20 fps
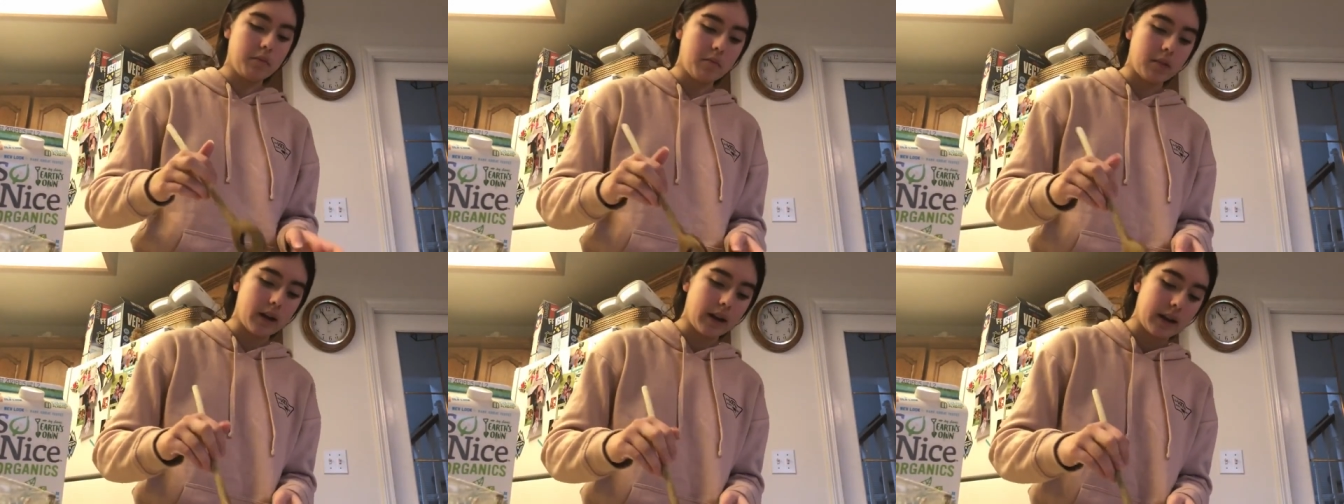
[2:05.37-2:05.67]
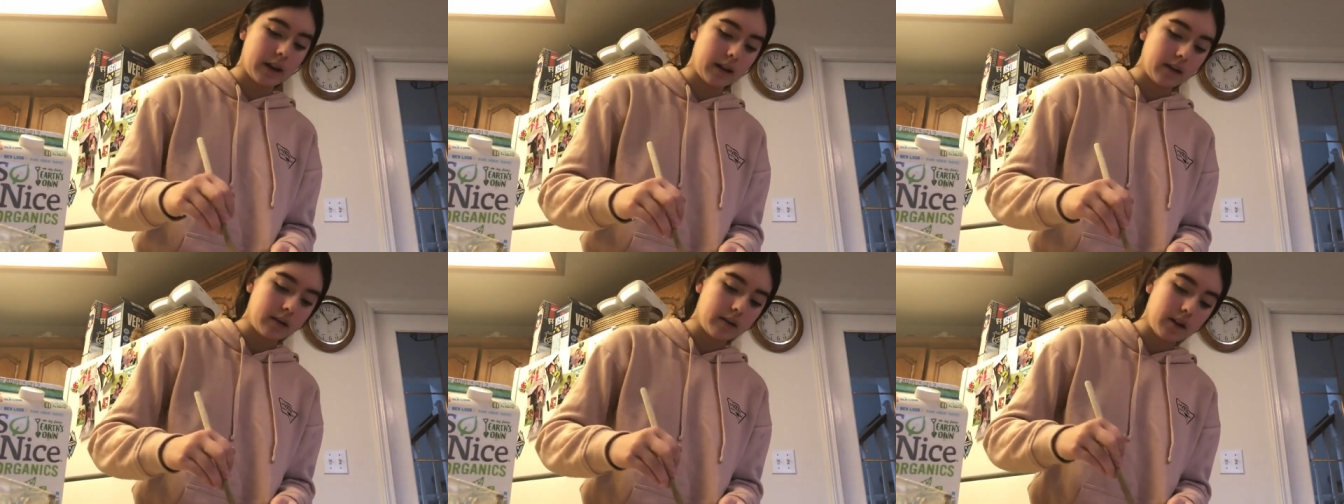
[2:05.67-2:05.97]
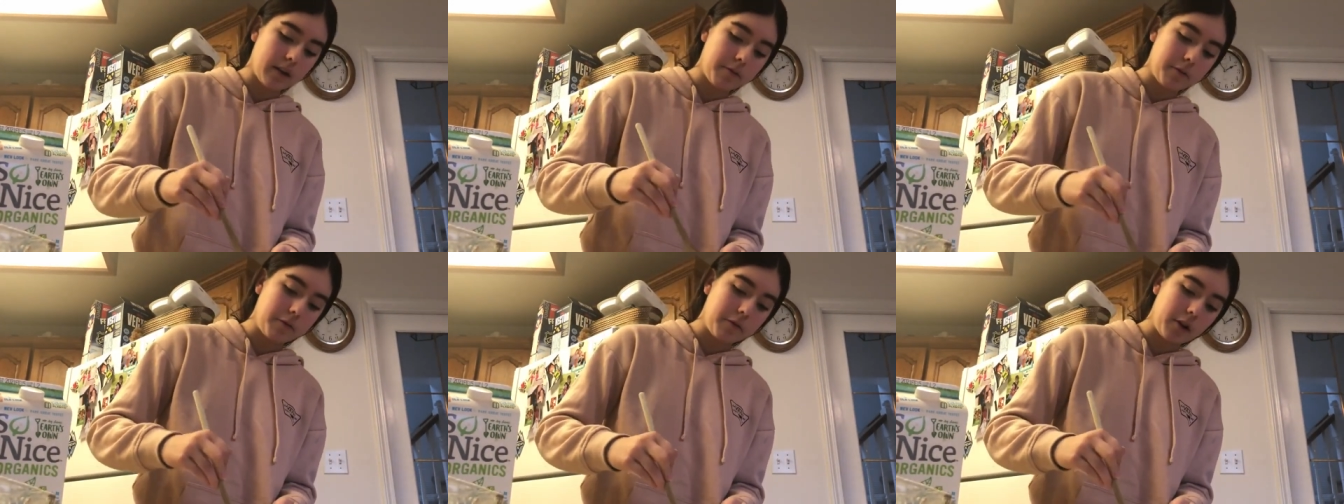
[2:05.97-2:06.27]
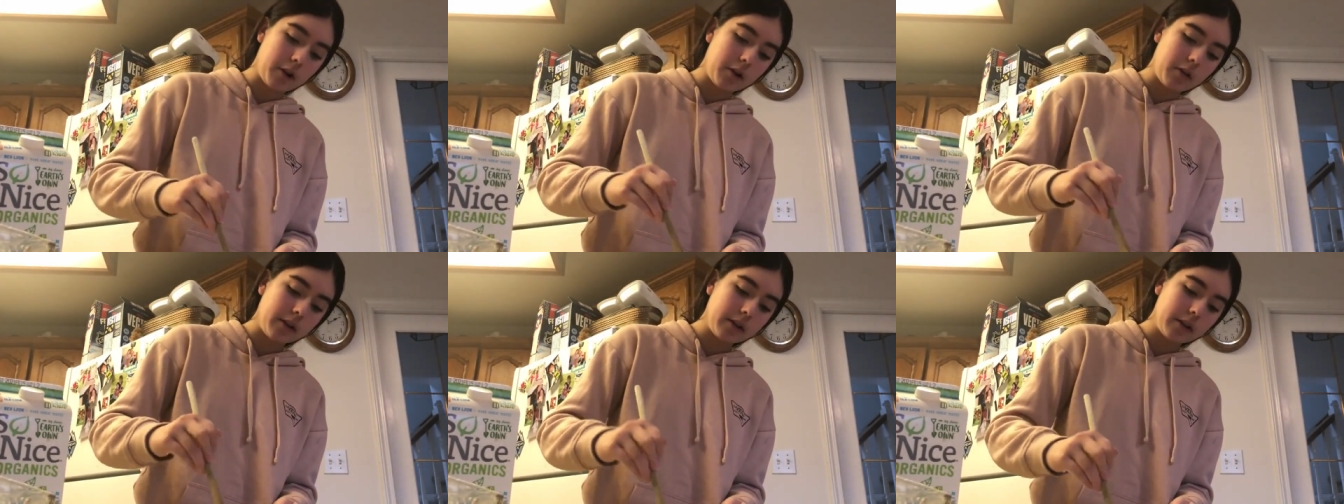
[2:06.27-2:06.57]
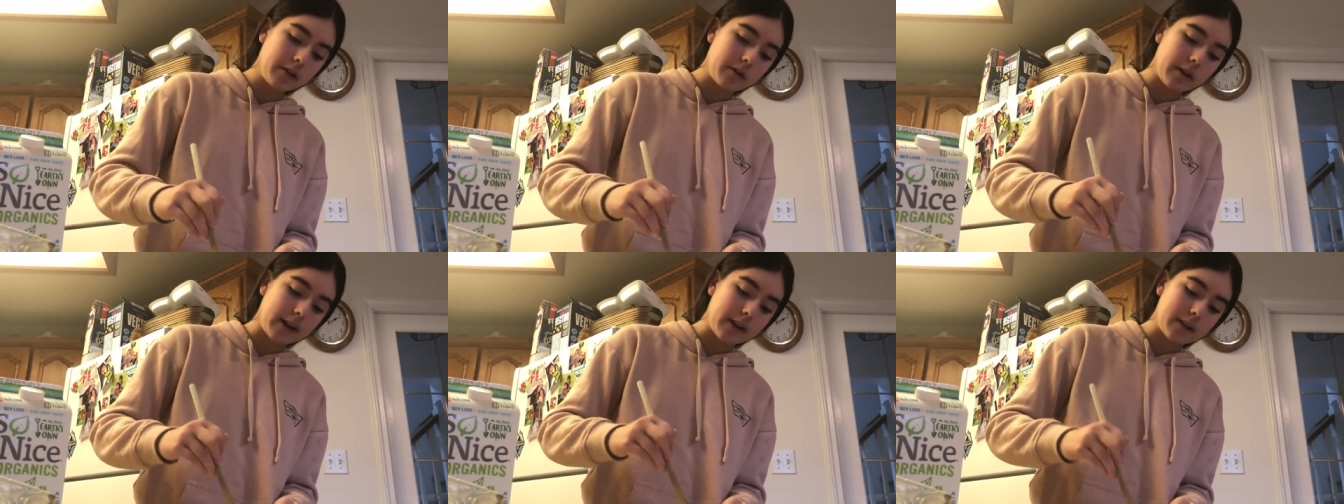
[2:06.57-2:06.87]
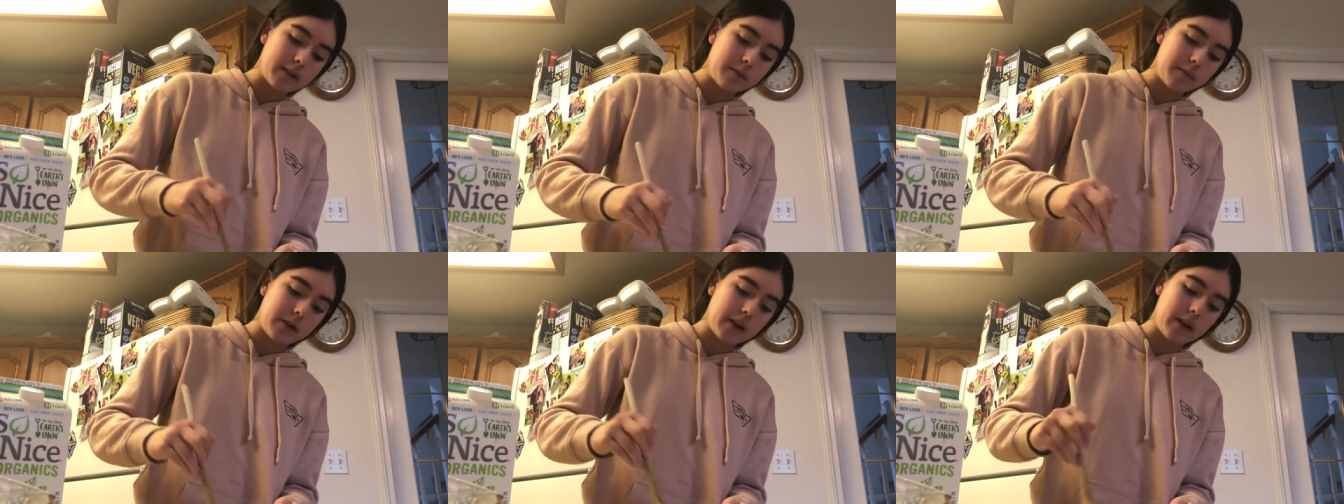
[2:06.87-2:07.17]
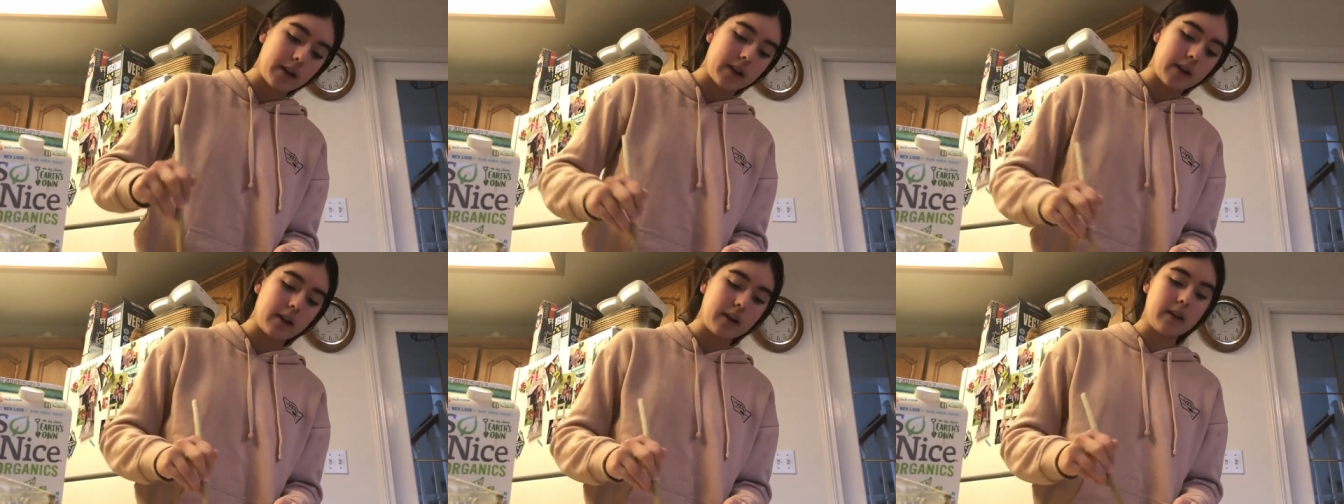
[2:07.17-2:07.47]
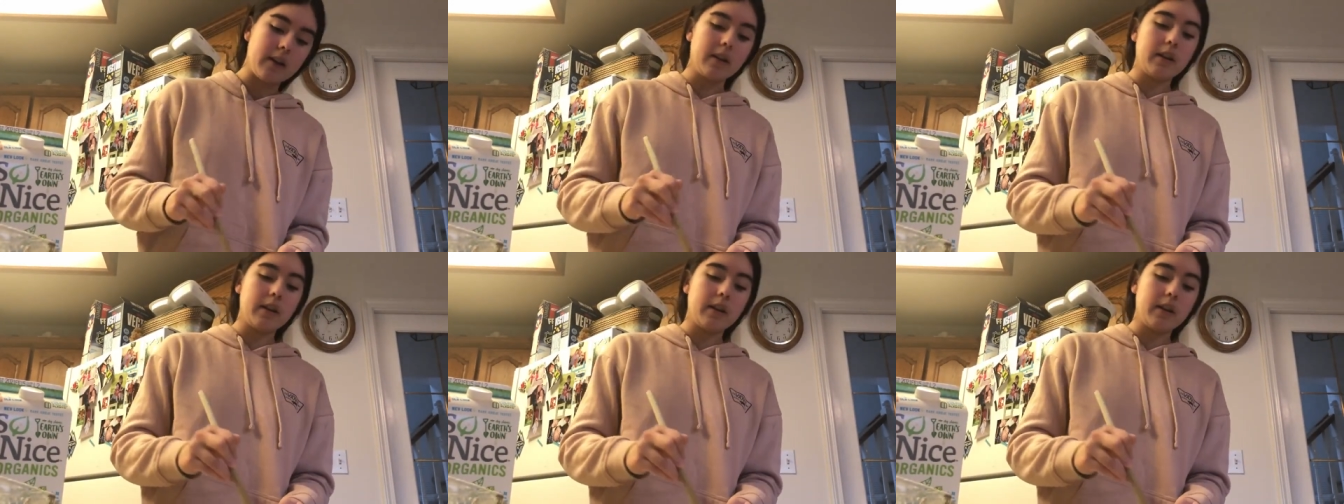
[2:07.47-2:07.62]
but I'm following the recipe